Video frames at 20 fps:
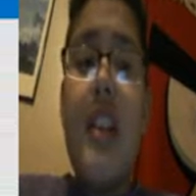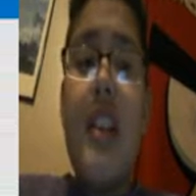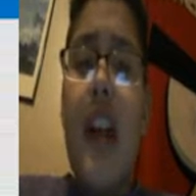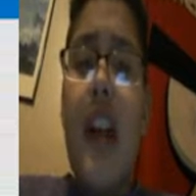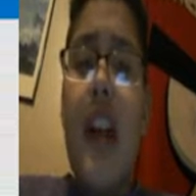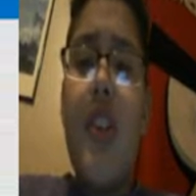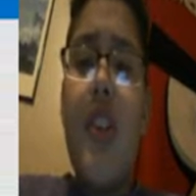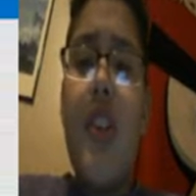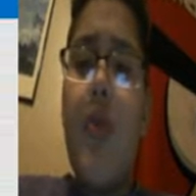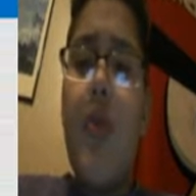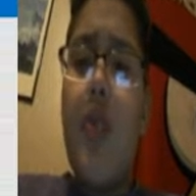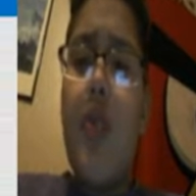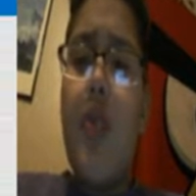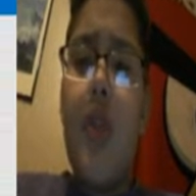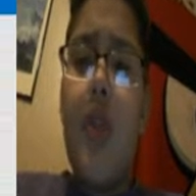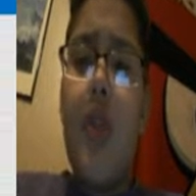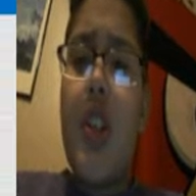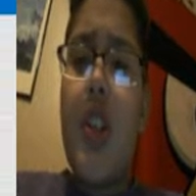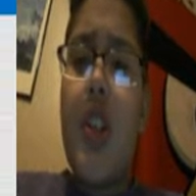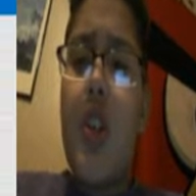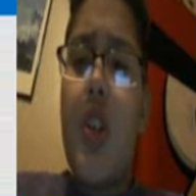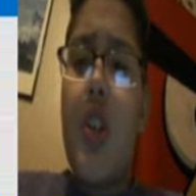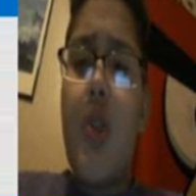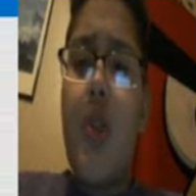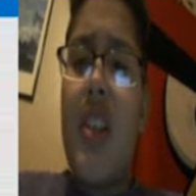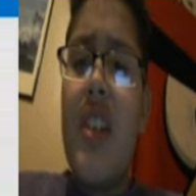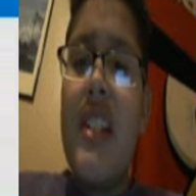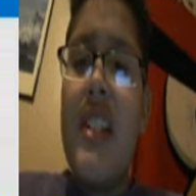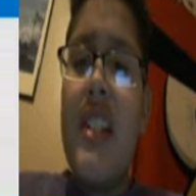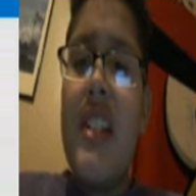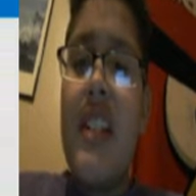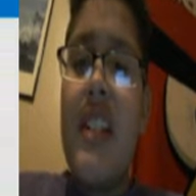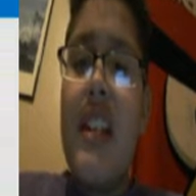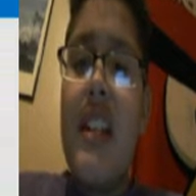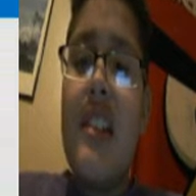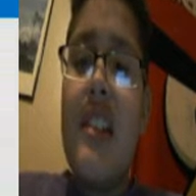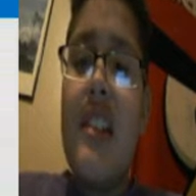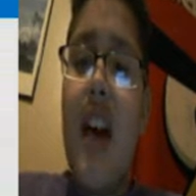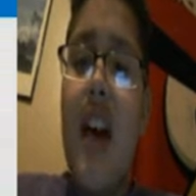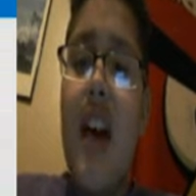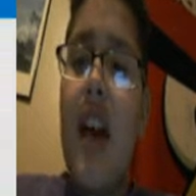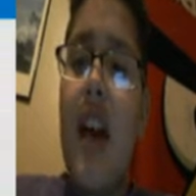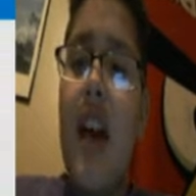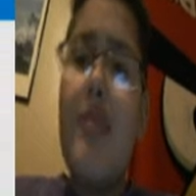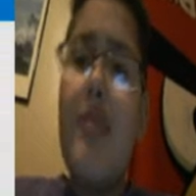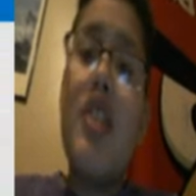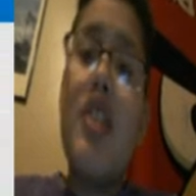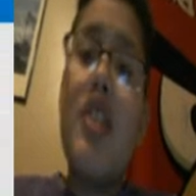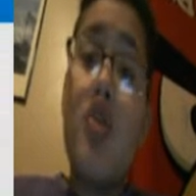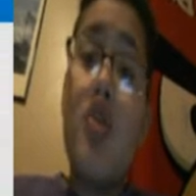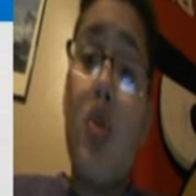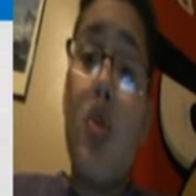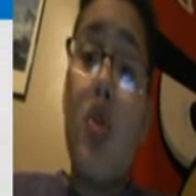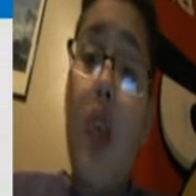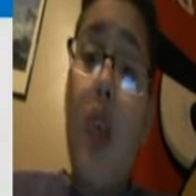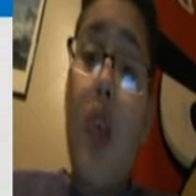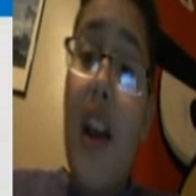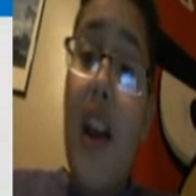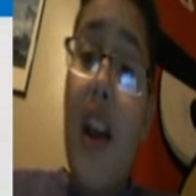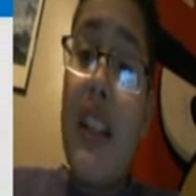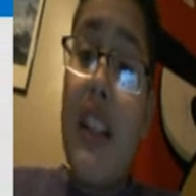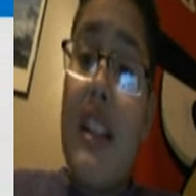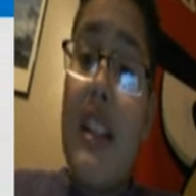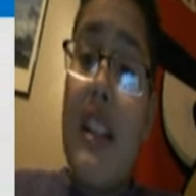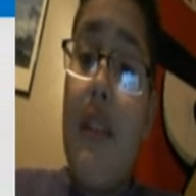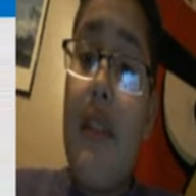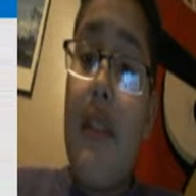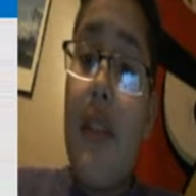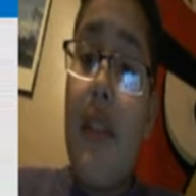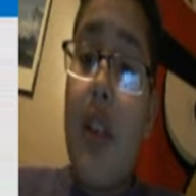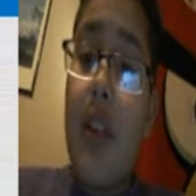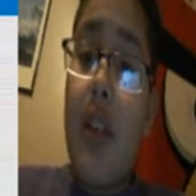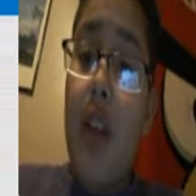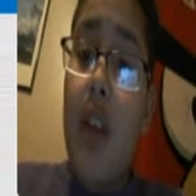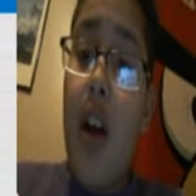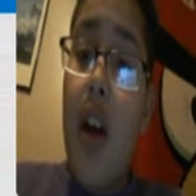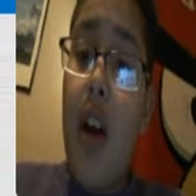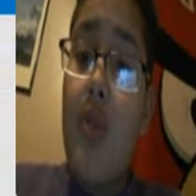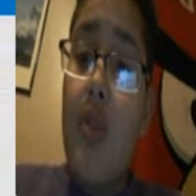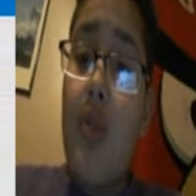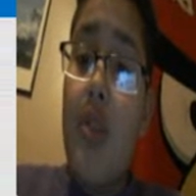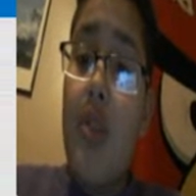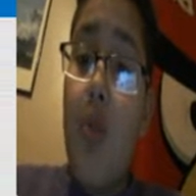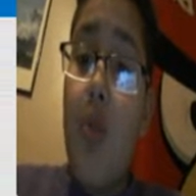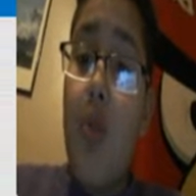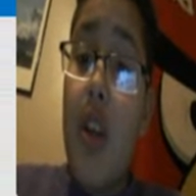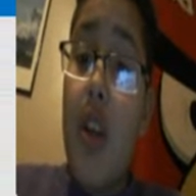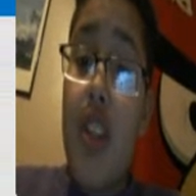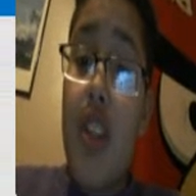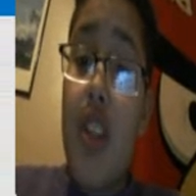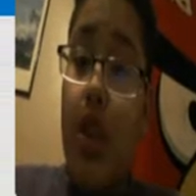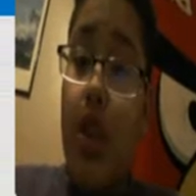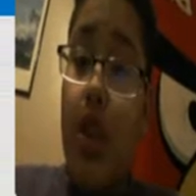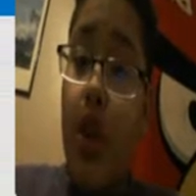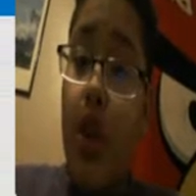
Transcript: I don't know the current date. I've been trying to figure out what the